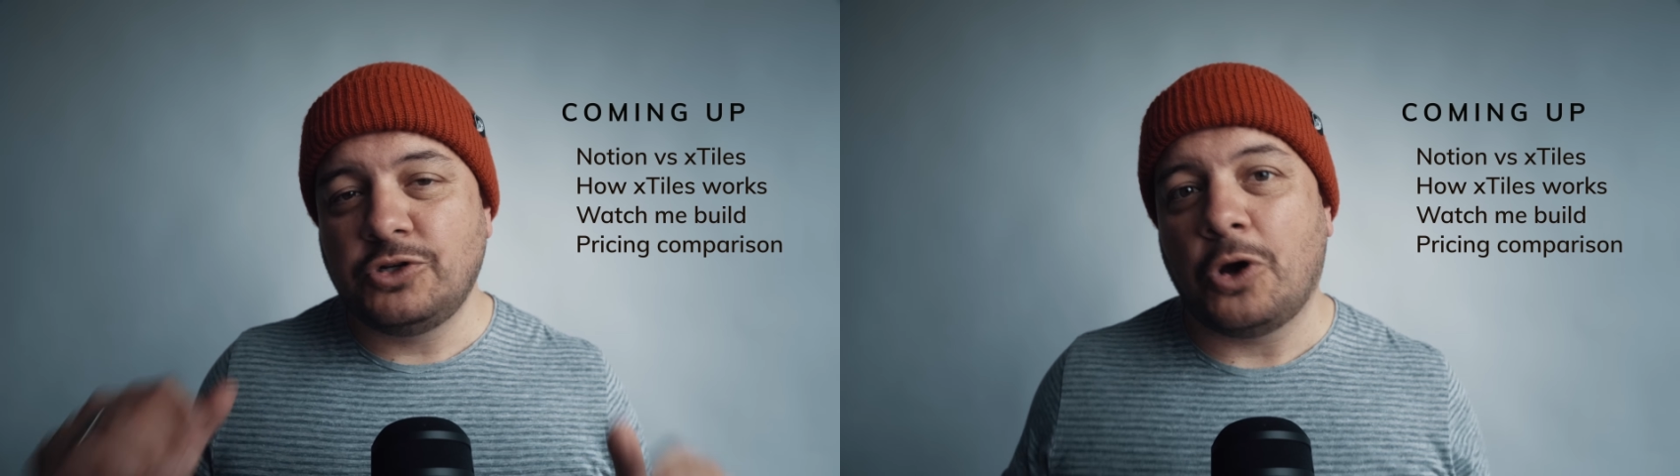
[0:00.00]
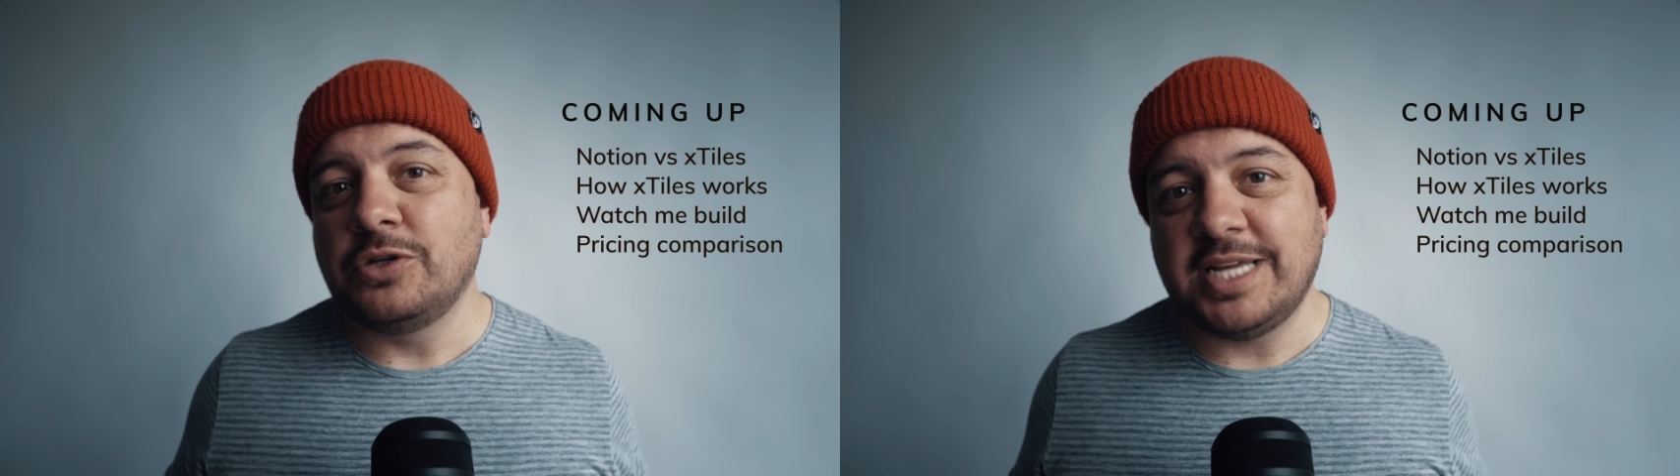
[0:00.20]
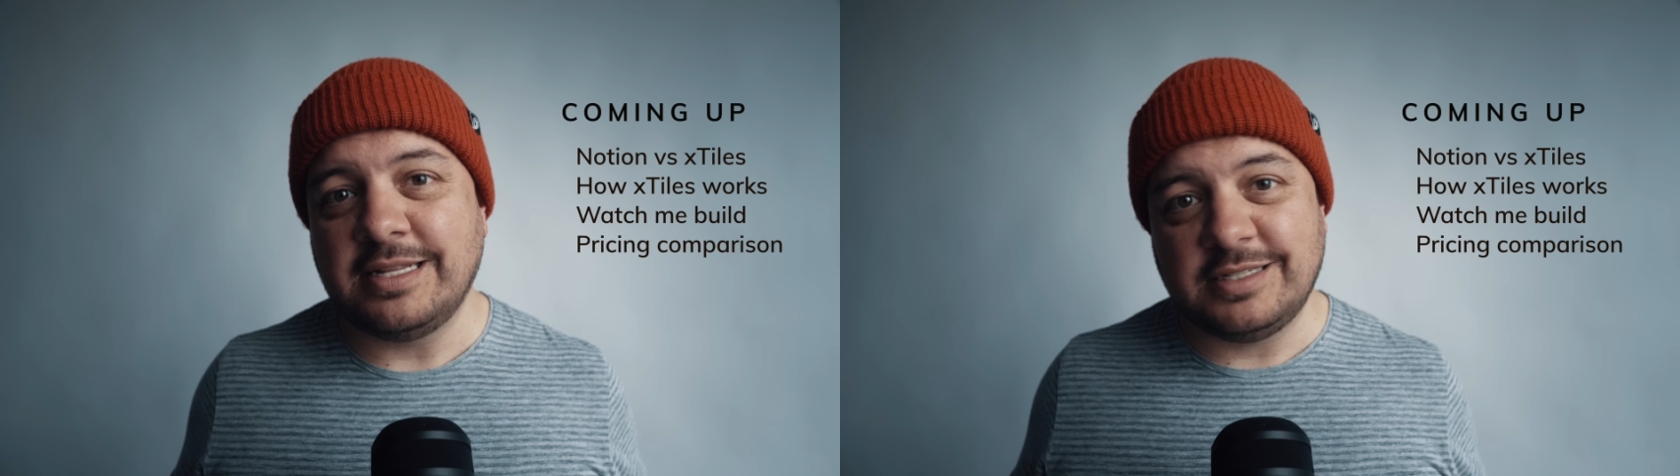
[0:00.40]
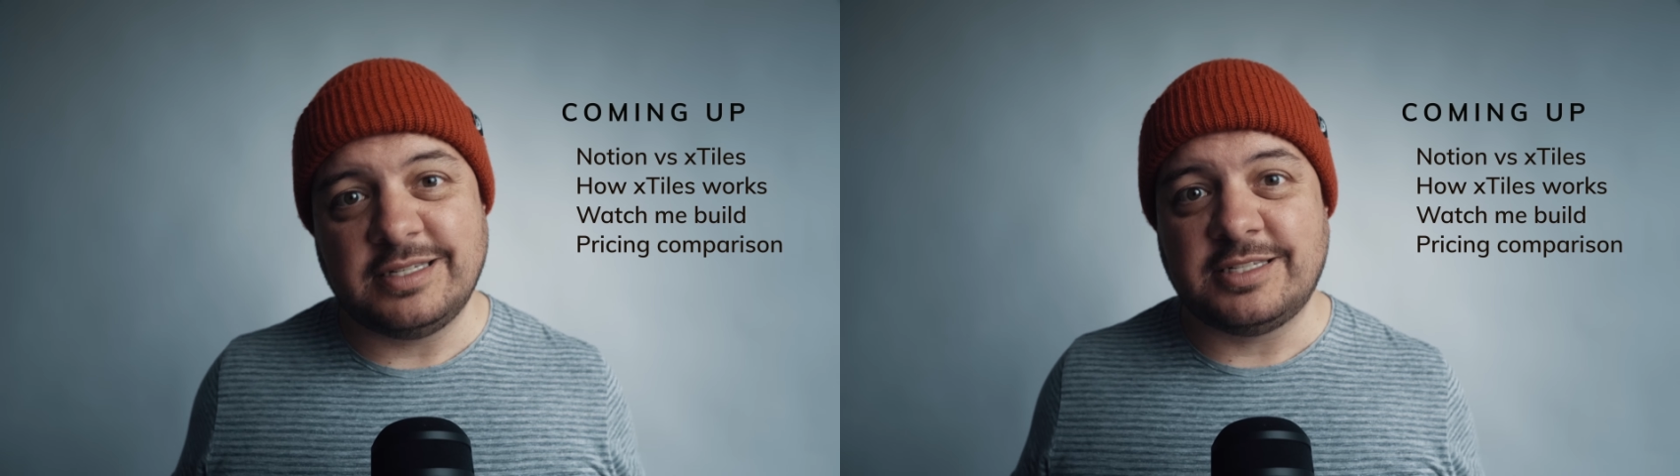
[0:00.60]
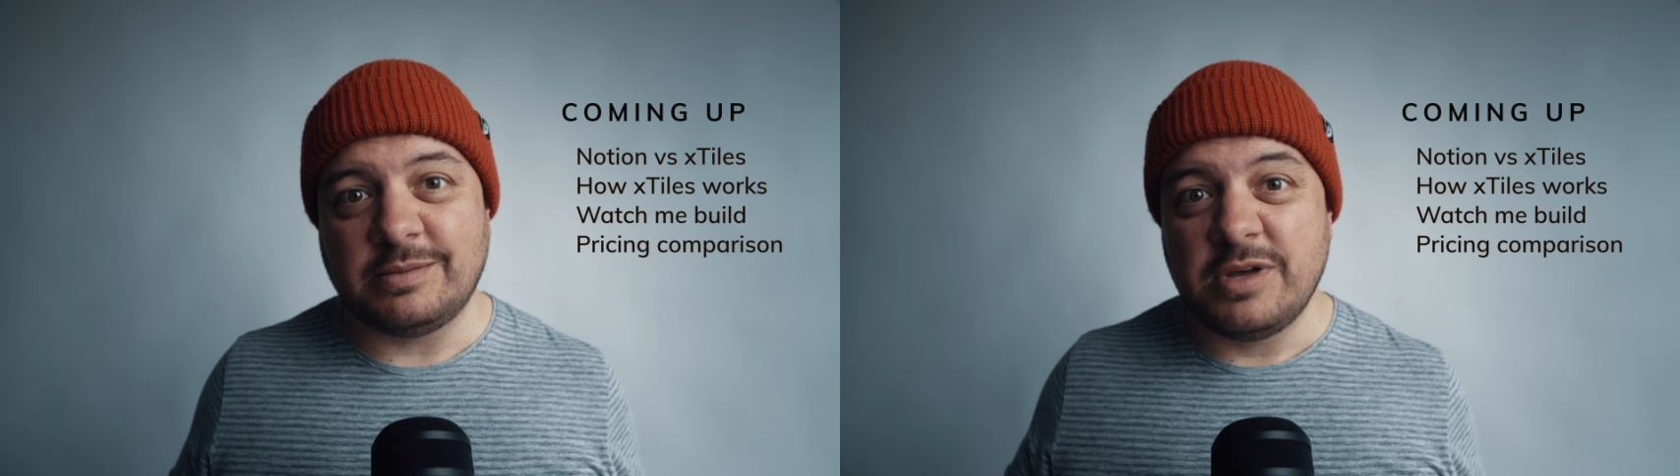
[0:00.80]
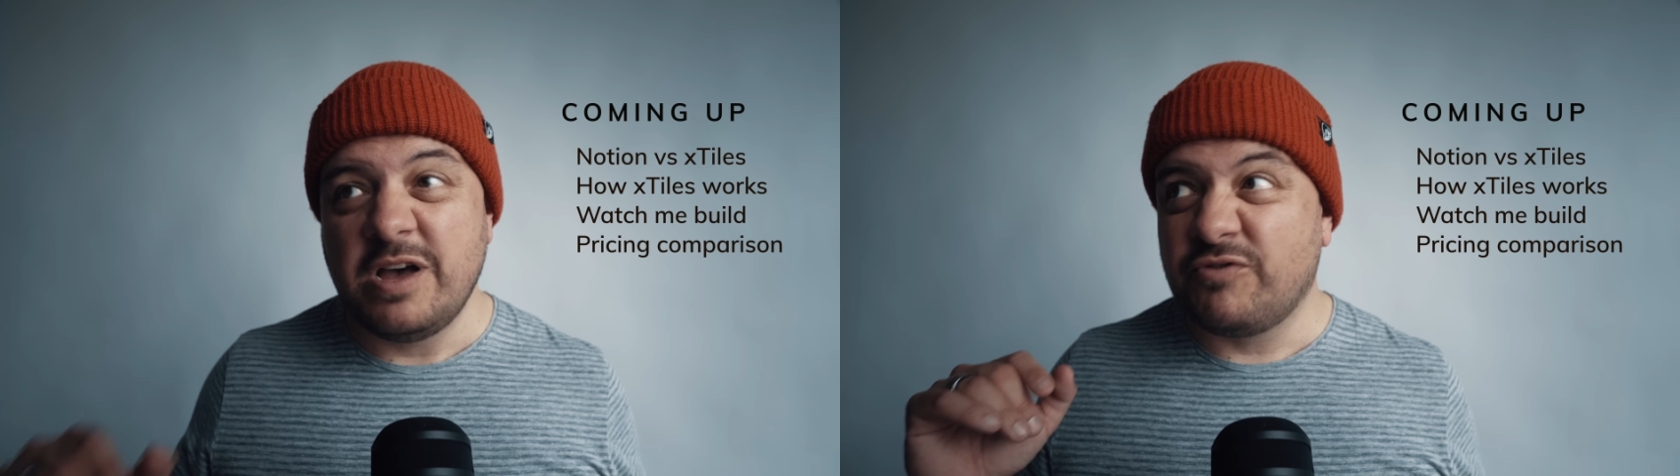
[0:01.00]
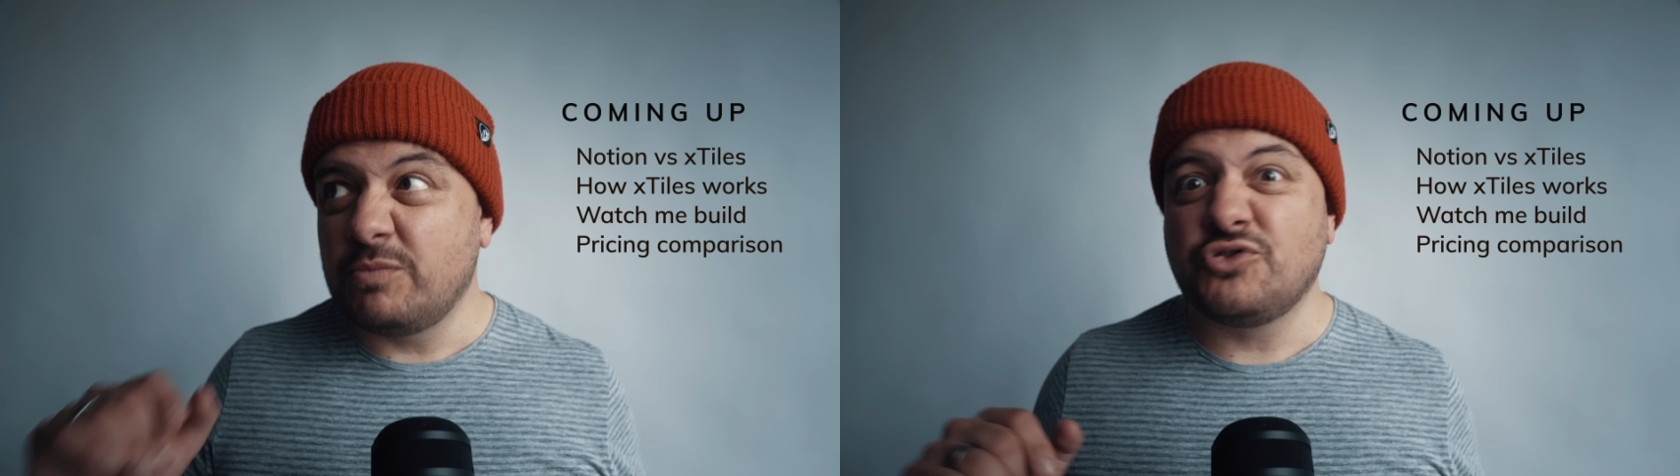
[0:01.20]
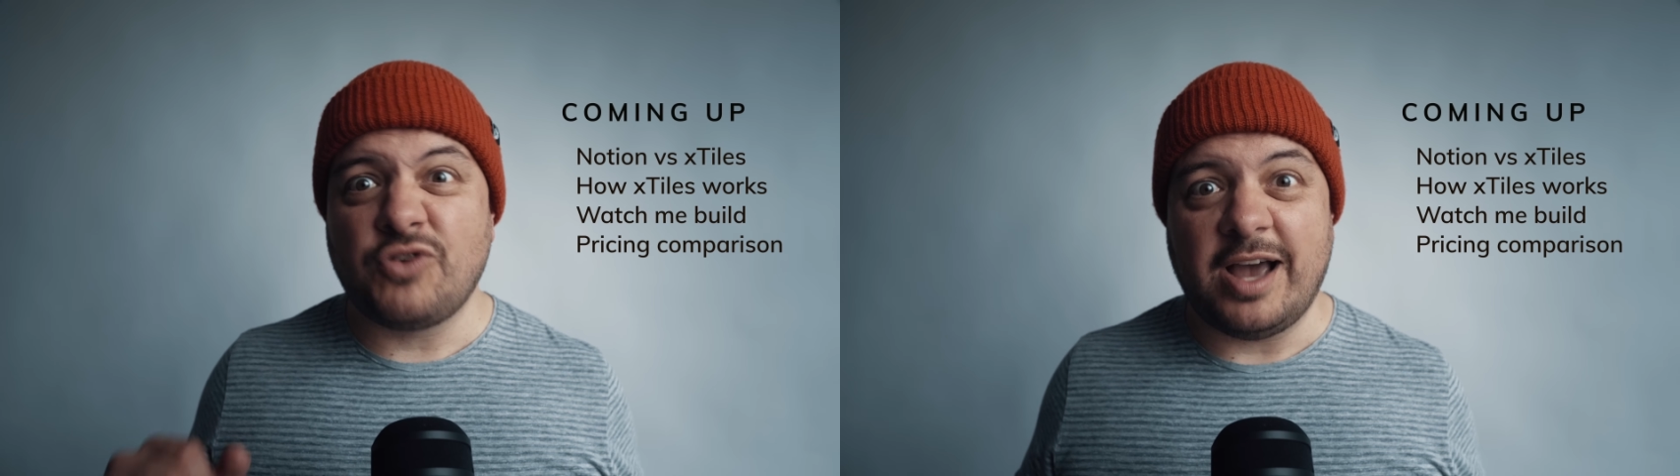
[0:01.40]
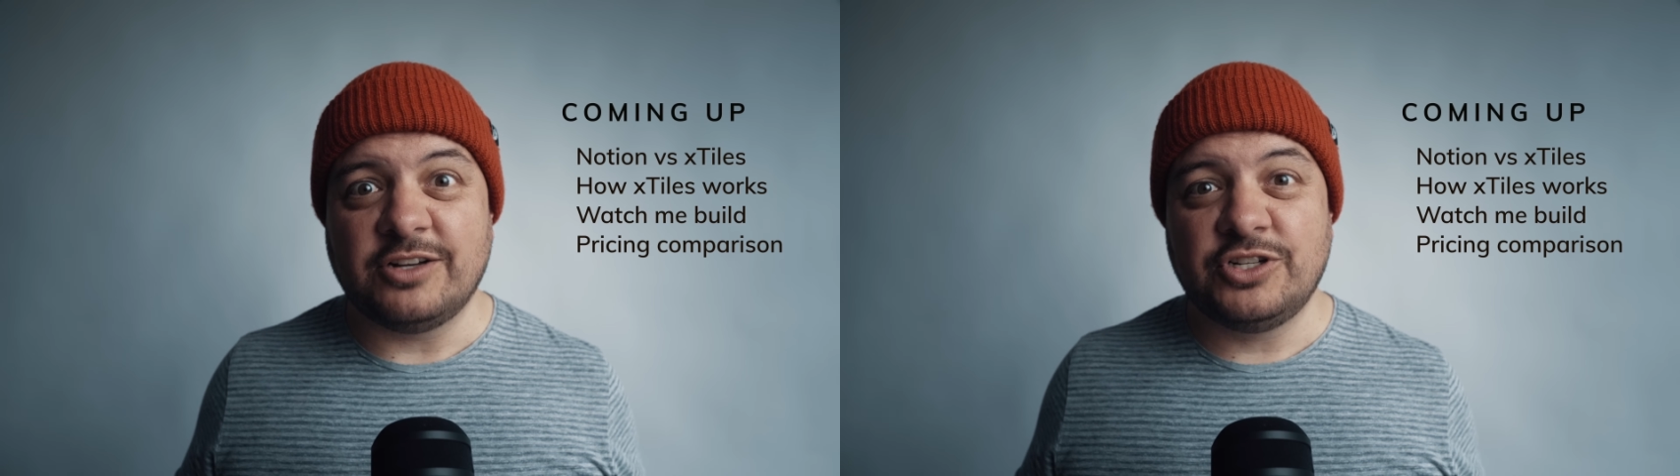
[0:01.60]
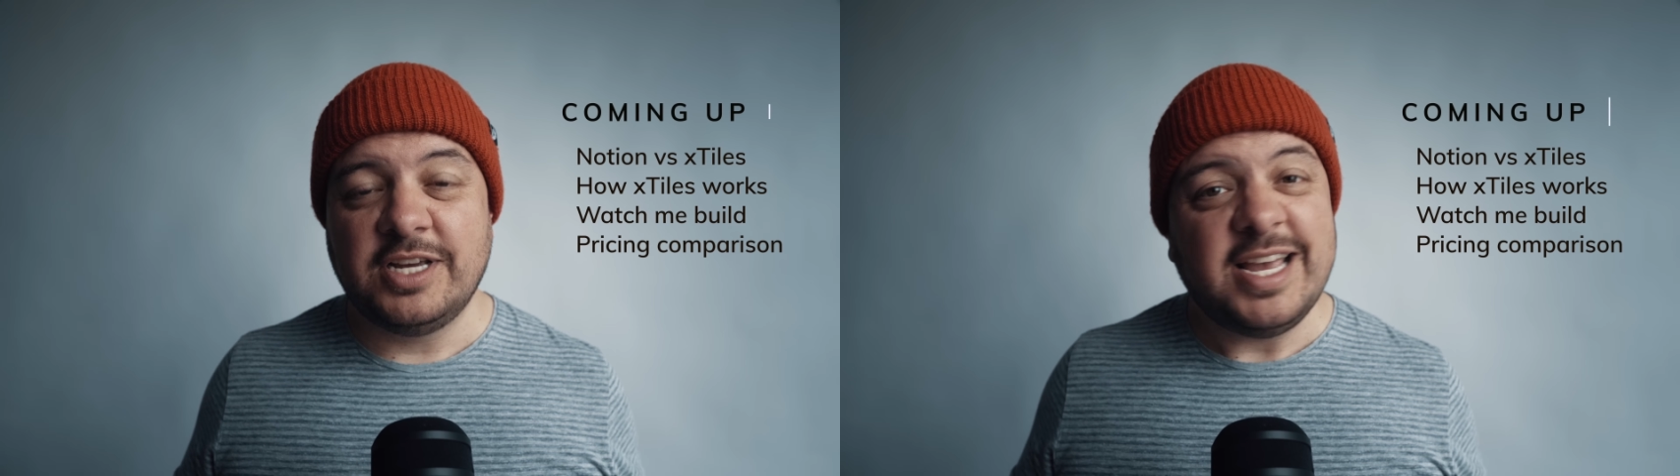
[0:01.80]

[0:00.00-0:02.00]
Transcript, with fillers: content system from scratch